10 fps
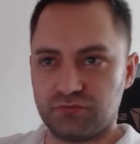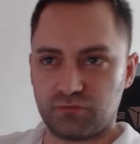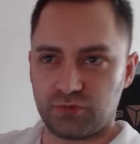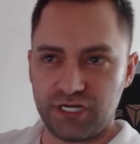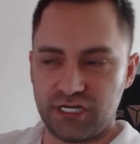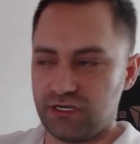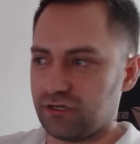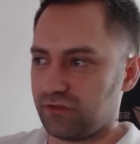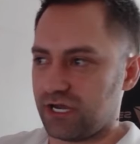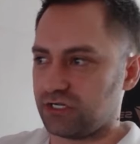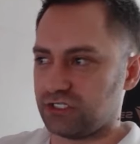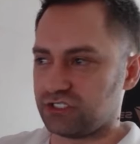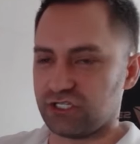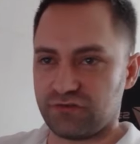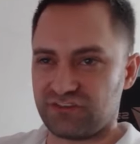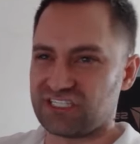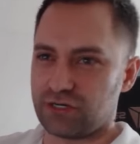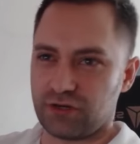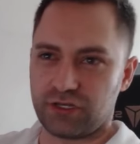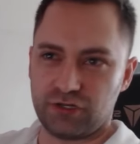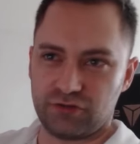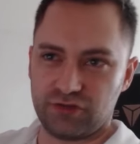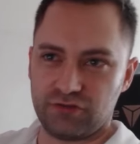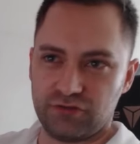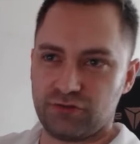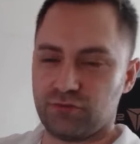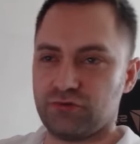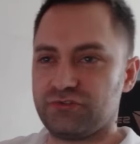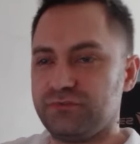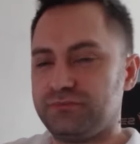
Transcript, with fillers: read aloud to yourself, etc. You know, the, the rules.